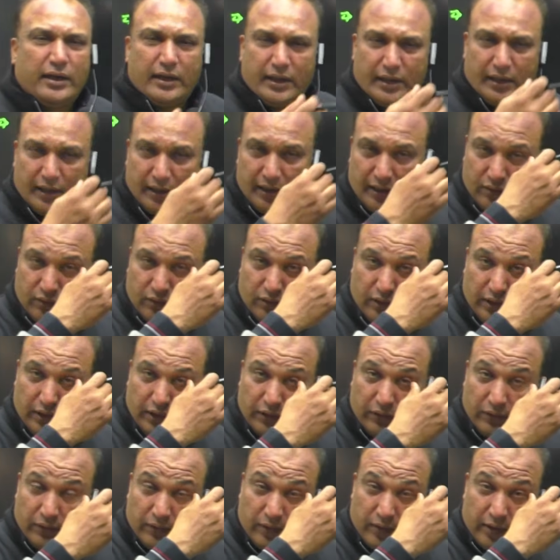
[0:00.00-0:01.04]
told
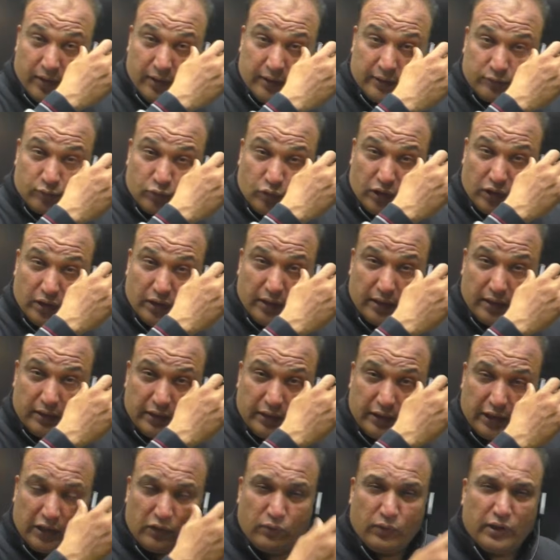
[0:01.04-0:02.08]
you,
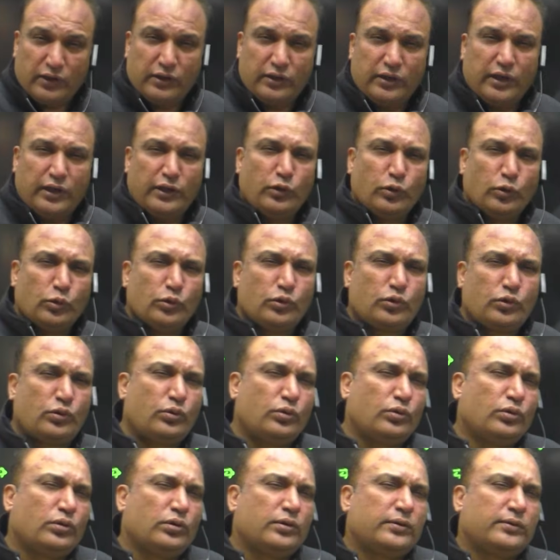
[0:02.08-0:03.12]
this was the used
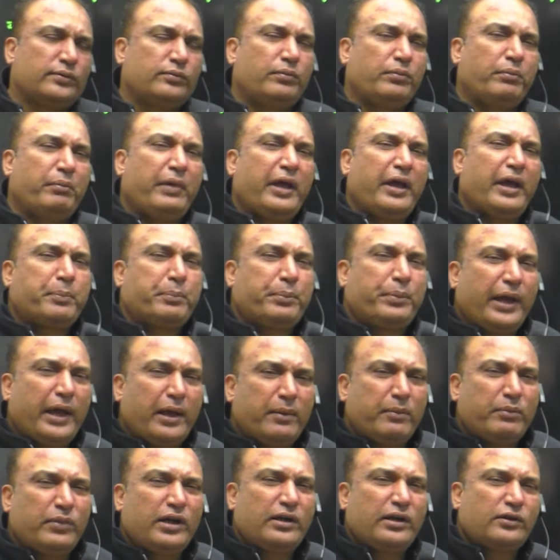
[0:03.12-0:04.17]
to make
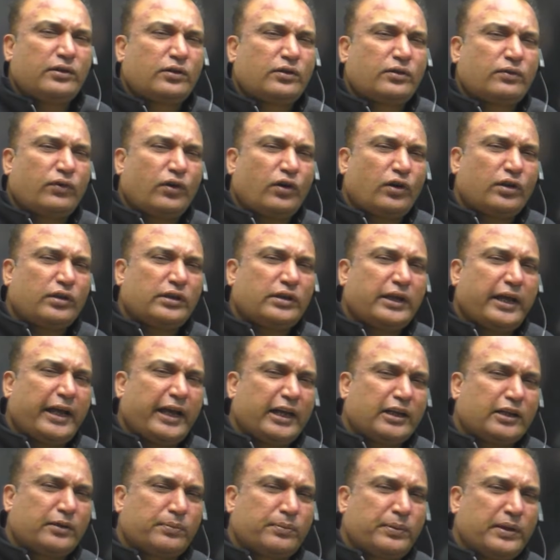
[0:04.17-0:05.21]
payments for the
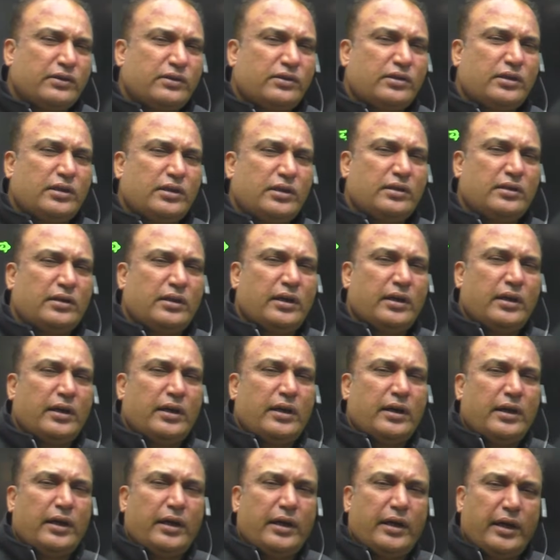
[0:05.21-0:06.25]
expenses
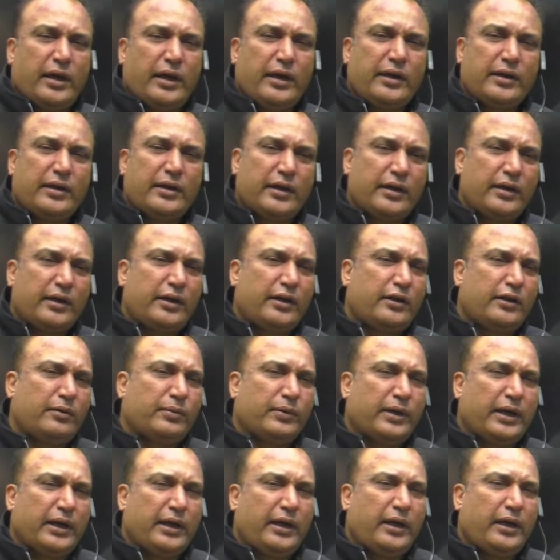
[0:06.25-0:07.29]
incurred
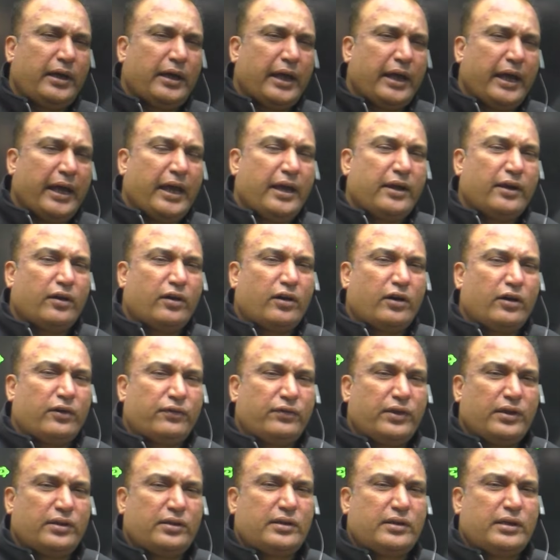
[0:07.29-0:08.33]
by an
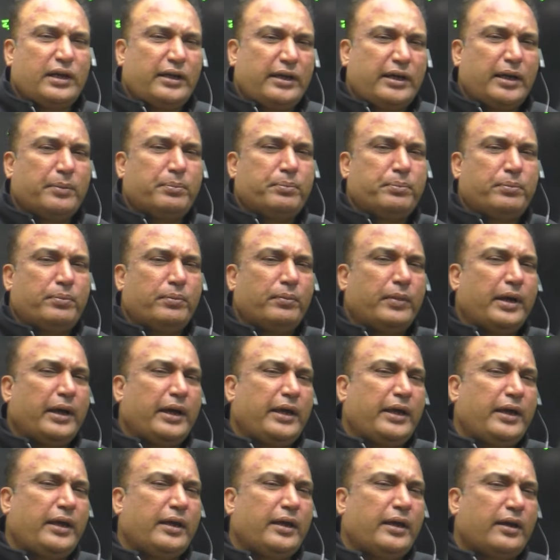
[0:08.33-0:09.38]
office set up
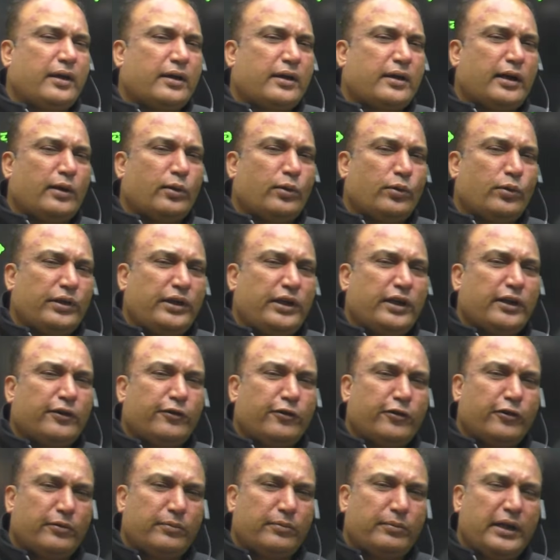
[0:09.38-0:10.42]
by colonial
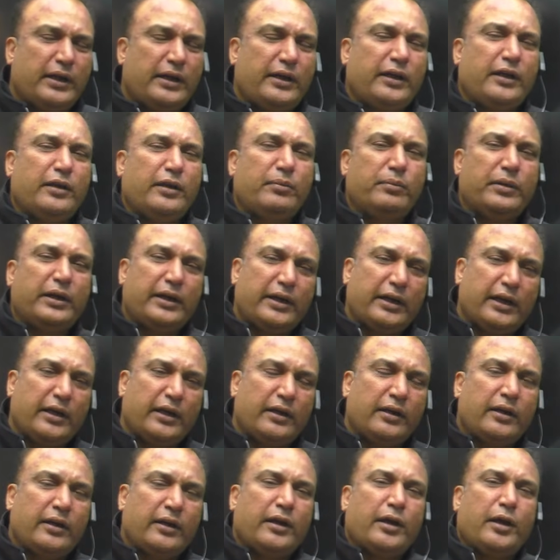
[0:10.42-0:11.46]
government in Britain.
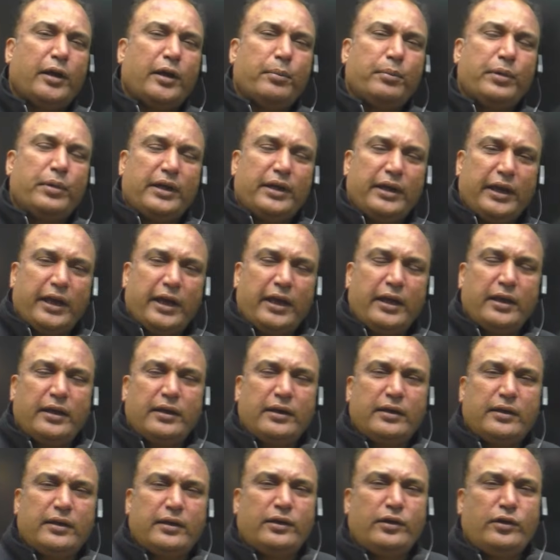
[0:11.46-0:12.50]
Britain,
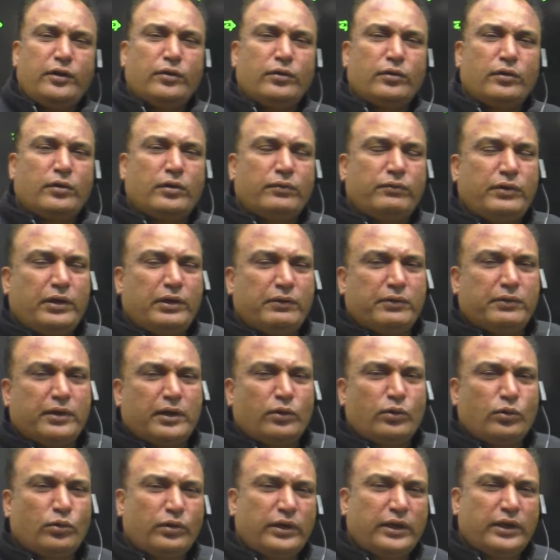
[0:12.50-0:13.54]
you know, we were
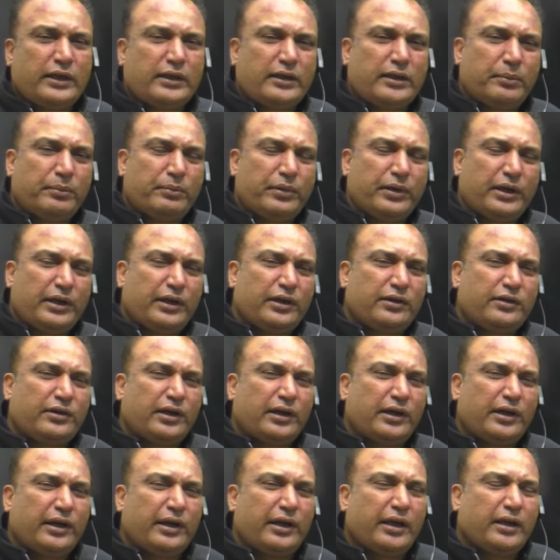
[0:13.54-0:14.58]
known as the British
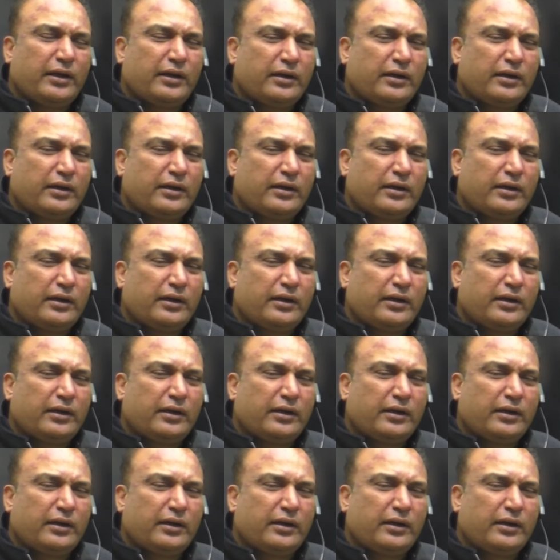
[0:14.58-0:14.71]
Indian,